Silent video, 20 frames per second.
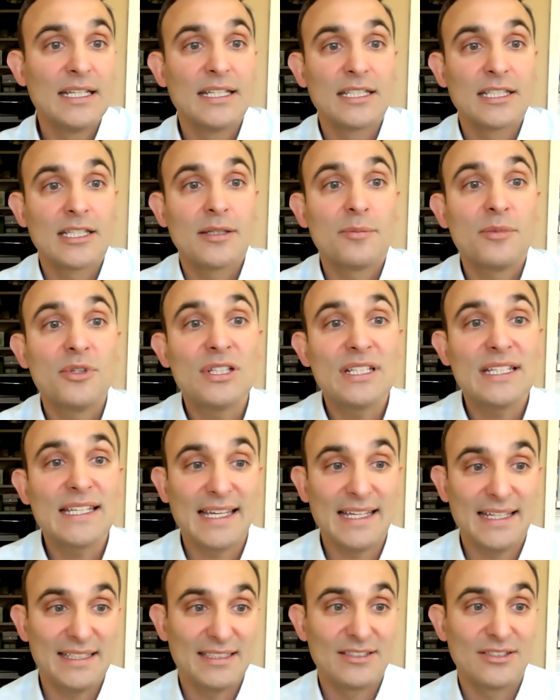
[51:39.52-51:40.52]

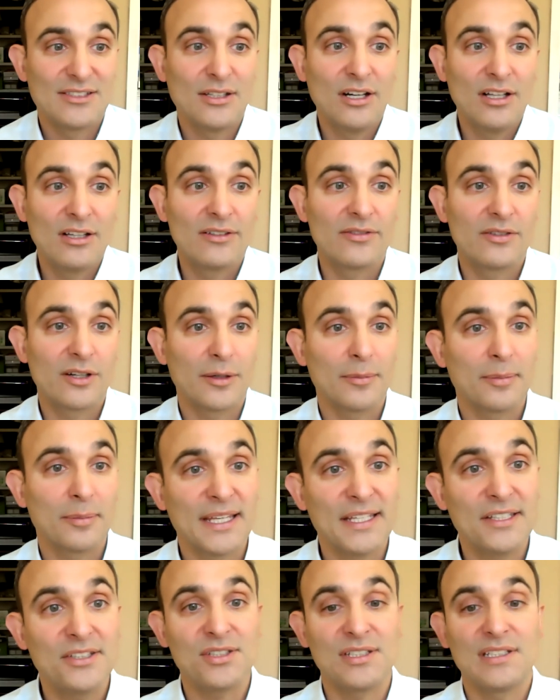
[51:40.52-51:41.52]
communicate to all of our
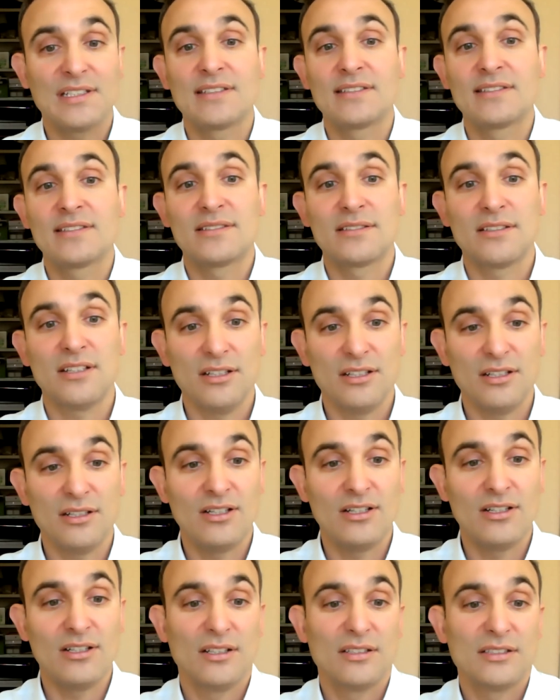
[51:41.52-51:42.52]
patients, all
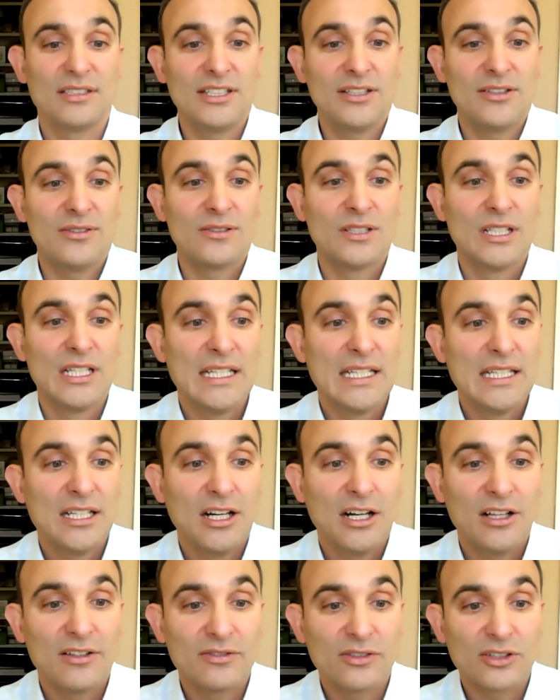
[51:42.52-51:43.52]

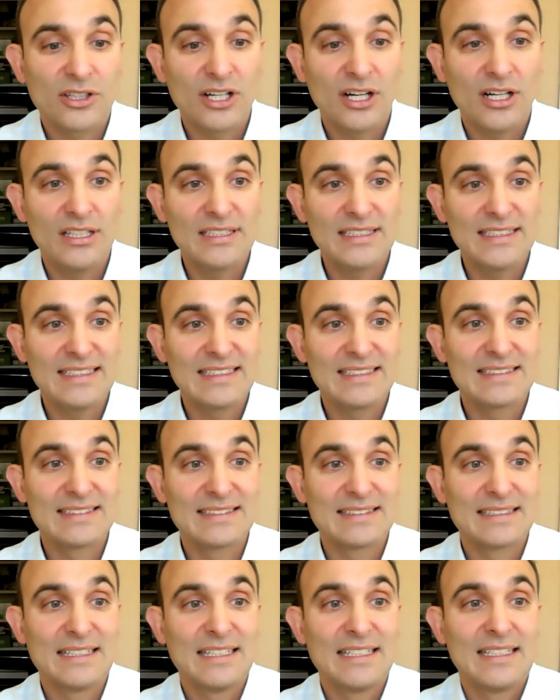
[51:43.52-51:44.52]
of our
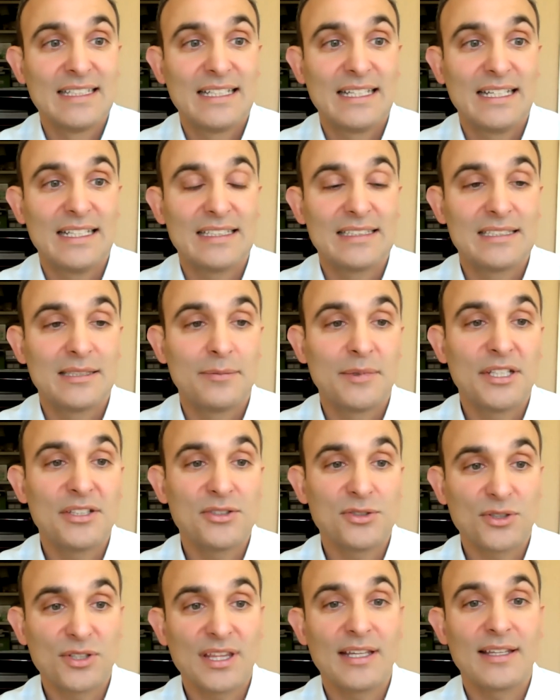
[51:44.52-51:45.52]
colleagues, to make
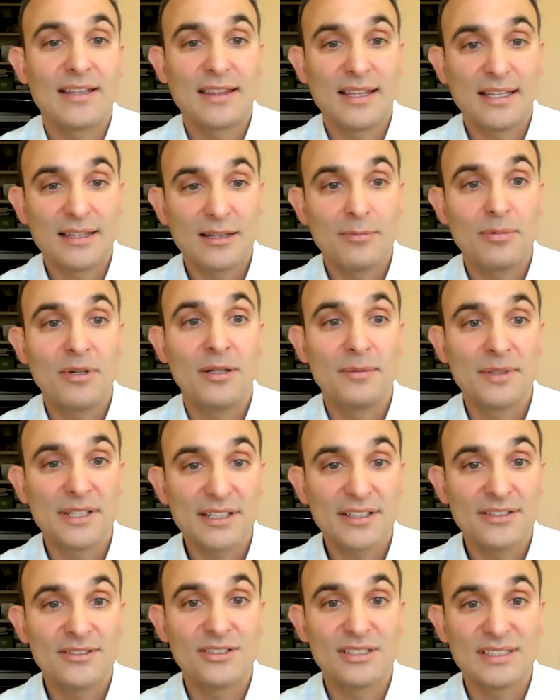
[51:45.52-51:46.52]
sure that the
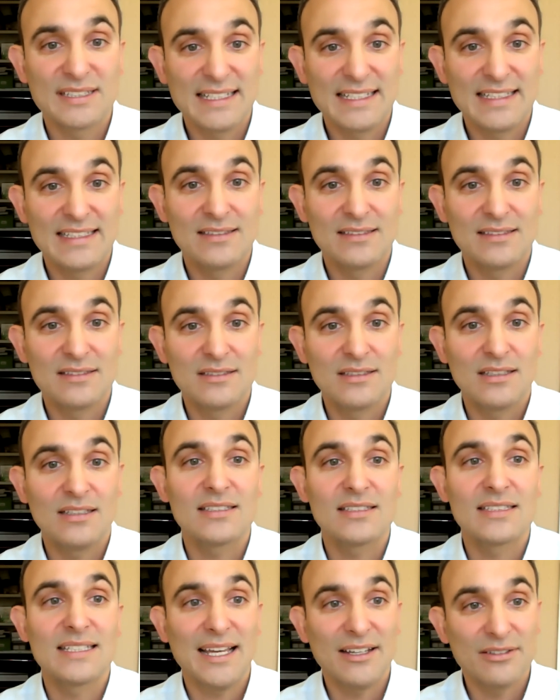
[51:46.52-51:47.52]
public understands
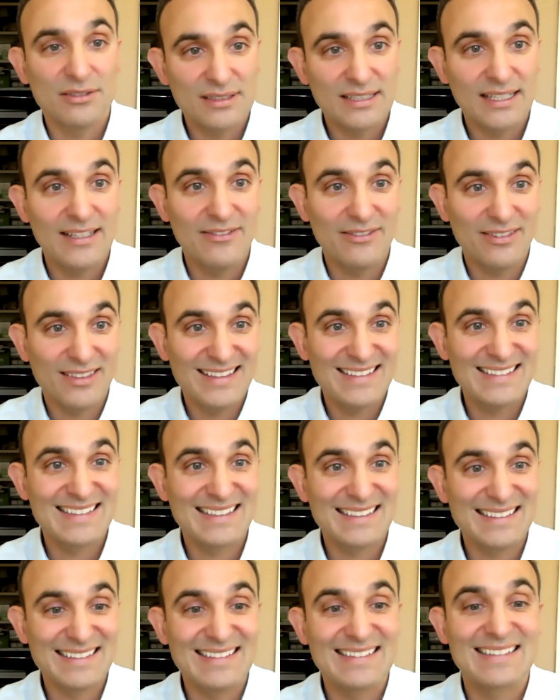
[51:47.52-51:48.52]
just how safe this
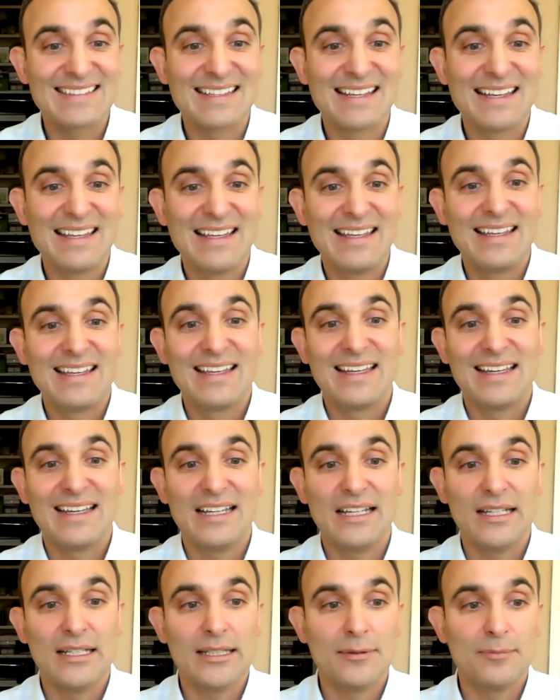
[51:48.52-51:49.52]
is.
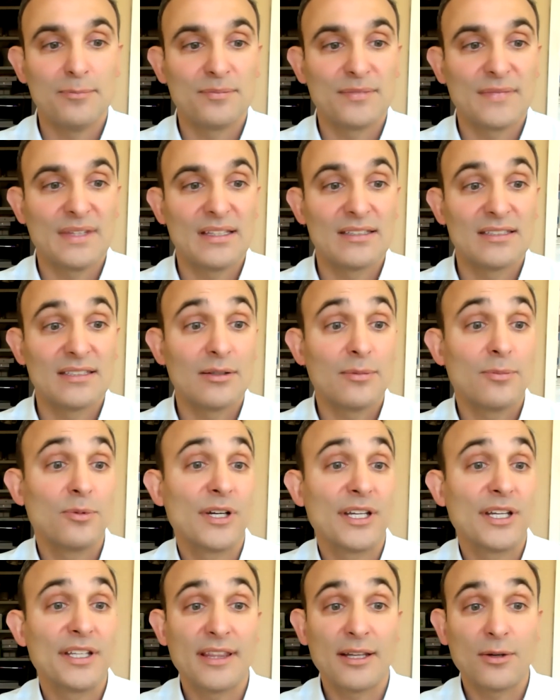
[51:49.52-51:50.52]
To the
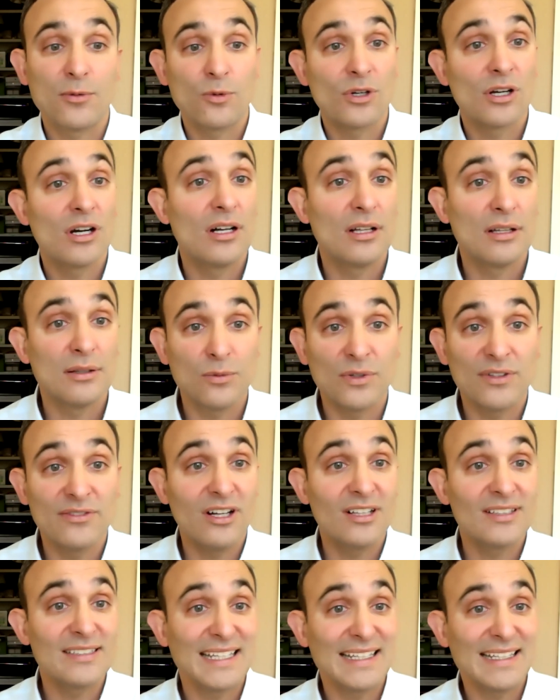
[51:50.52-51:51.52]
point that we've
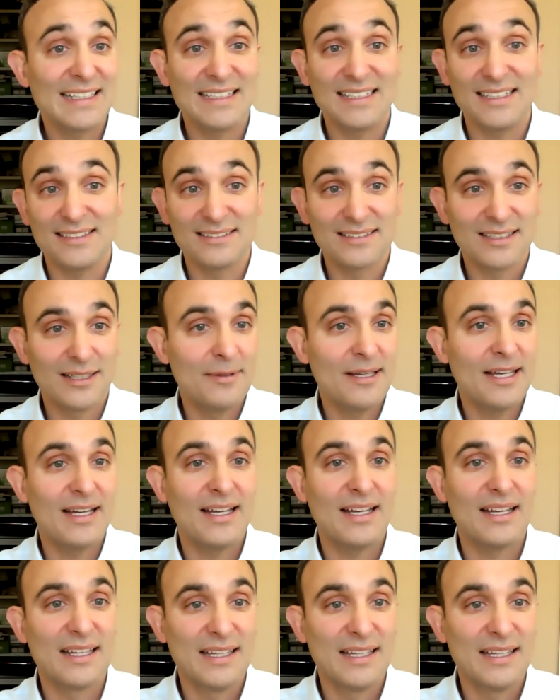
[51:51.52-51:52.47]
all taken it. I mean,